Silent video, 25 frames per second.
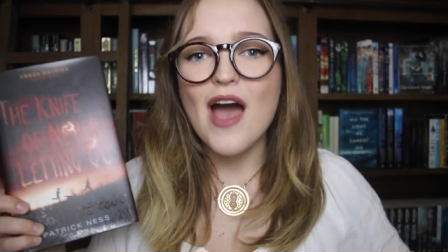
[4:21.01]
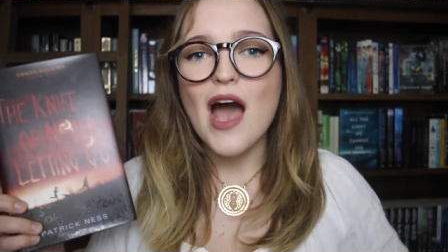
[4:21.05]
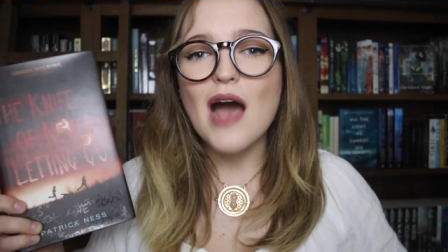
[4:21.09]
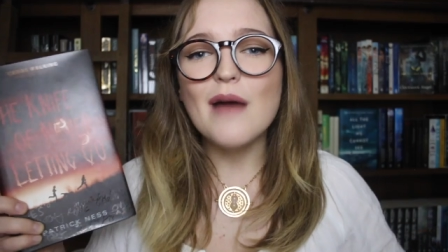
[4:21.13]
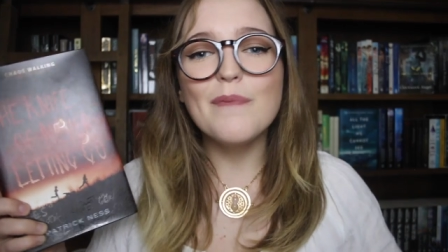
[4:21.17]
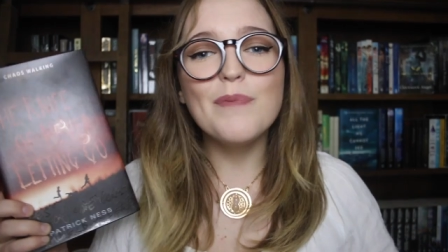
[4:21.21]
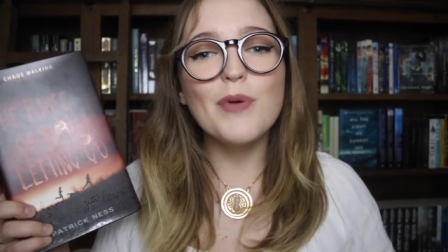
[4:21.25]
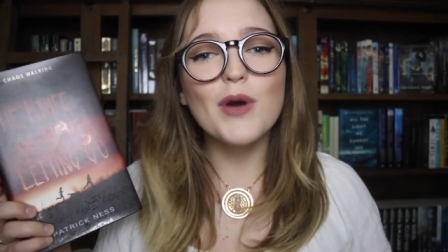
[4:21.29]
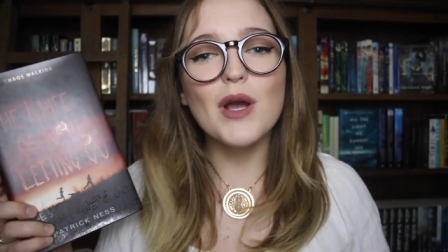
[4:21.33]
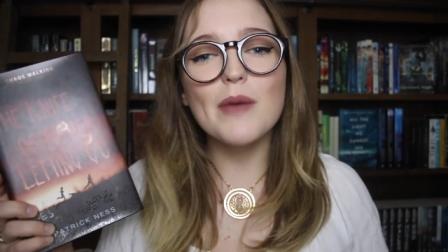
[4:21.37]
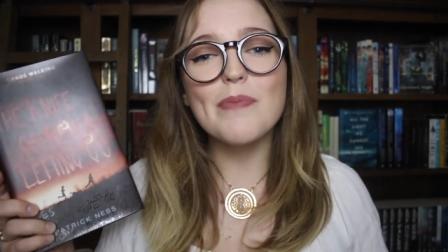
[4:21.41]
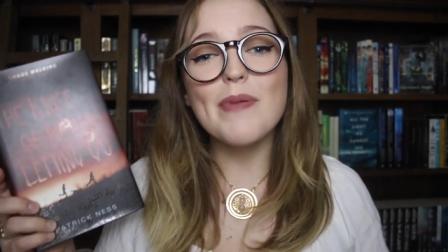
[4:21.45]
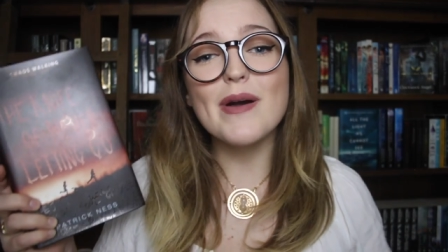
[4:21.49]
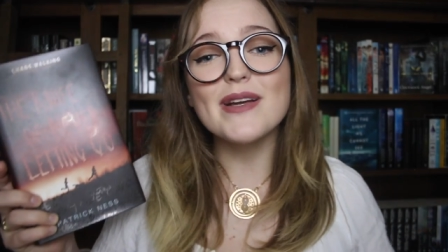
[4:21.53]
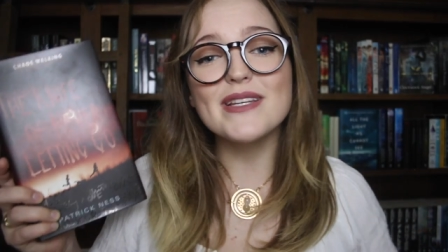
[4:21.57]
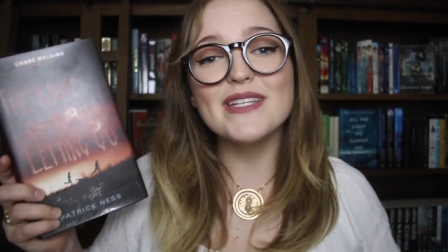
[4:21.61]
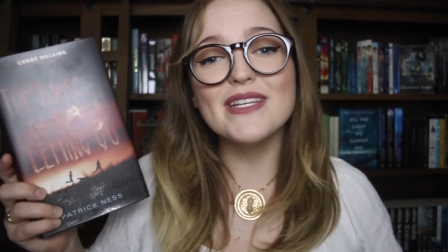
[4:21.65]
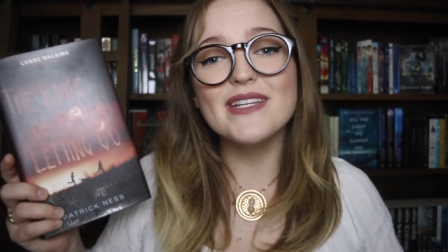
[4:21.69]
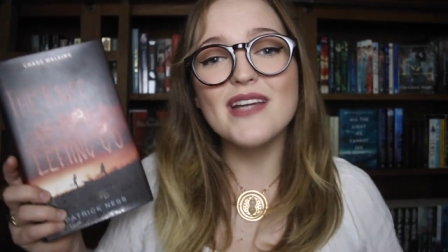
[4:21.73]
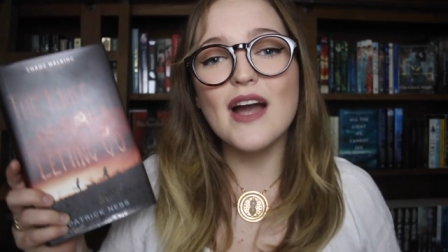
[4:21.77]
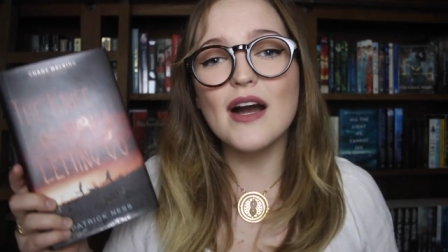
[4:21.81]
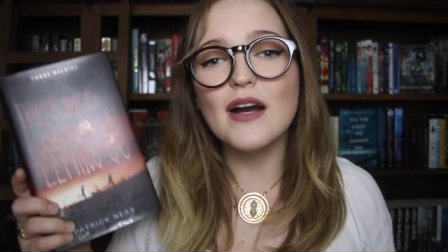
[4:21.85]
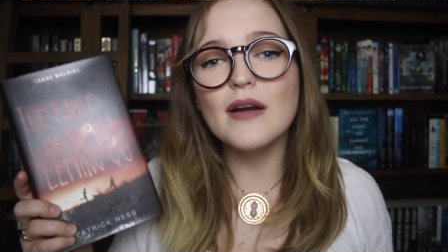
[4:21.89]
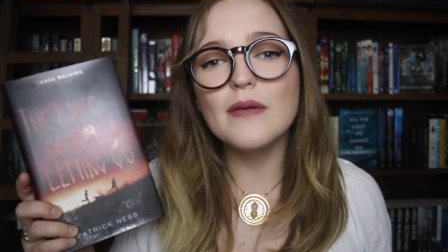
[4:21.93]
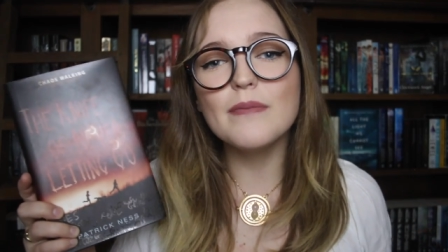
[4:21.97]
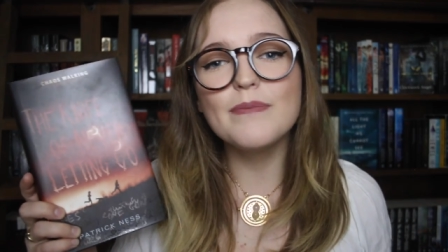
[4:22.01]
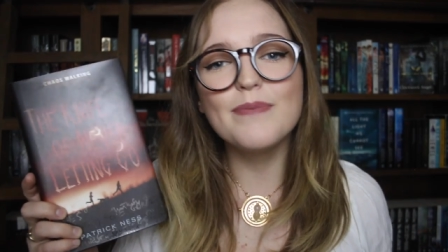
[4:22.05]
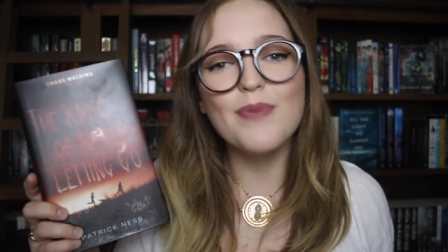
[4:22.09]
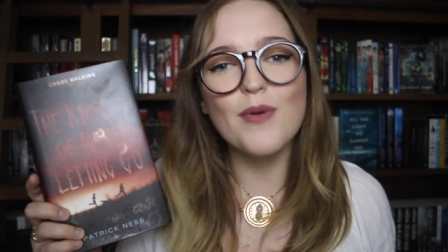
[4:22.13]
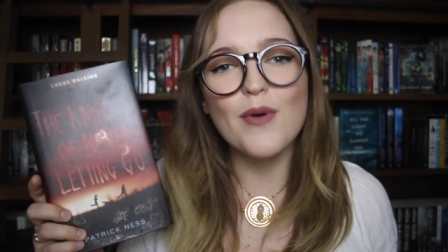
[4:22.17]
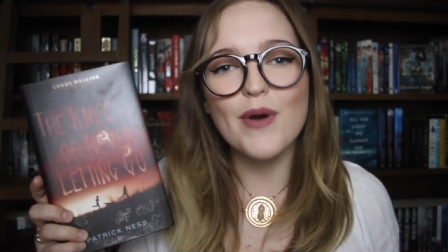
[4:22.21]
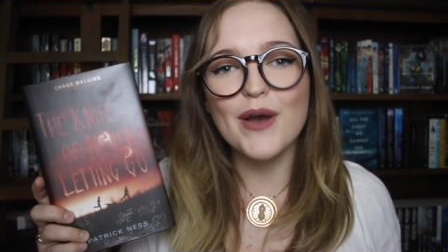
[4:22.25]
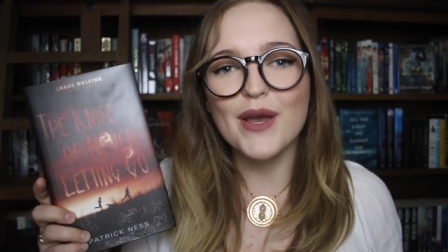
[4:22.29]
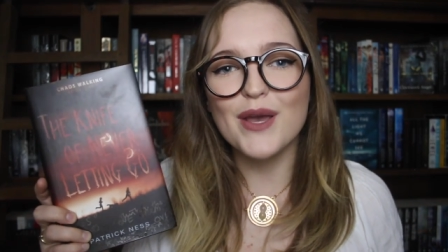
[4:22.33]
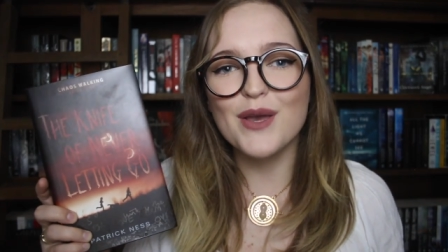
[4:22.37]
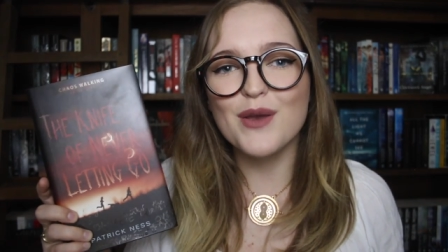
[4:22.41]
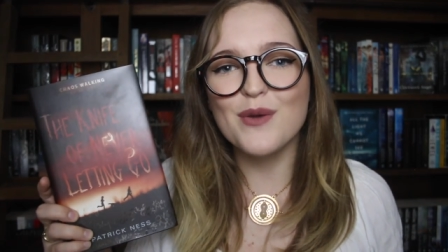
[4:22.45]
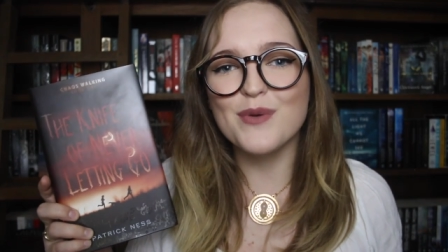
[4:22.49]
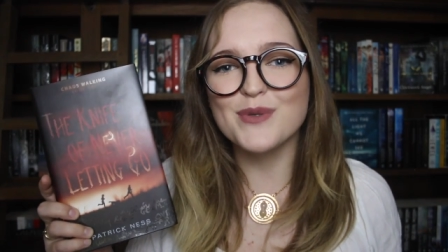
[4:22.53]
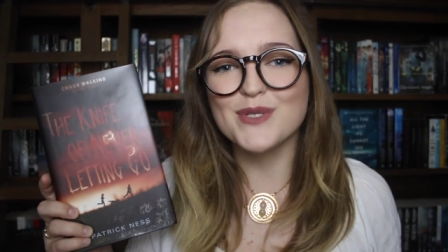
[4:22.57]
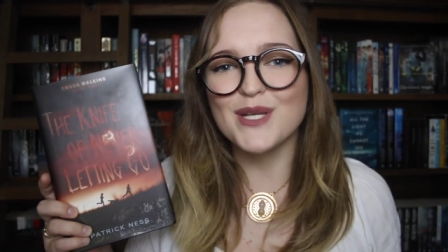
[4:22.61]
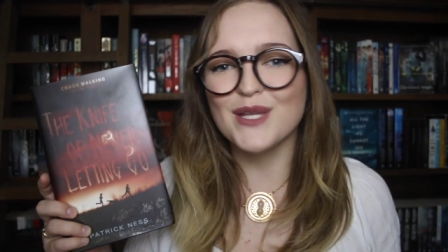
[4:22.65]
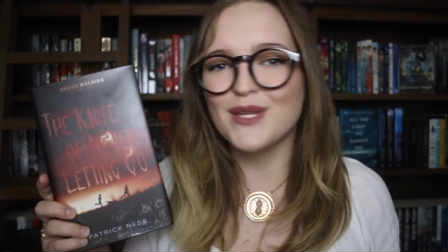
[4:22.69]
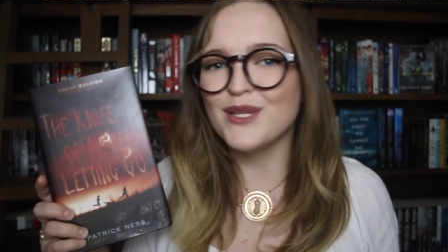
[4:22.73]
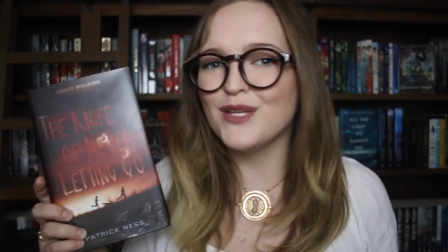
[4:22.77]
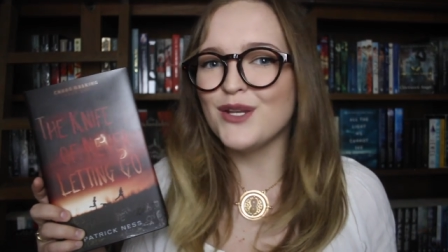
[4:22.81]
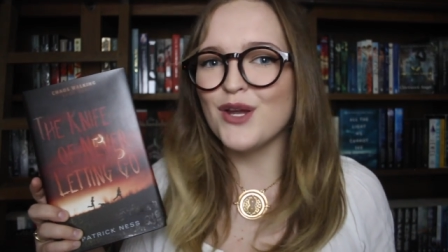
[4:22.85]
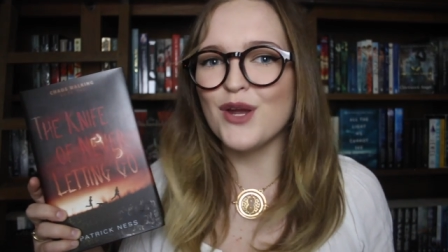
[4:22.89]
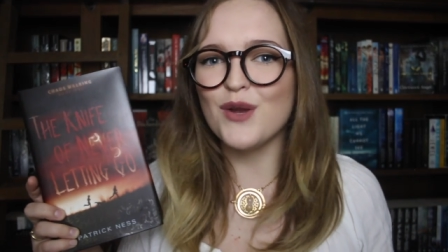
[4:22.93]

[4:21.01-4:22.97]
a book about a young boy who's only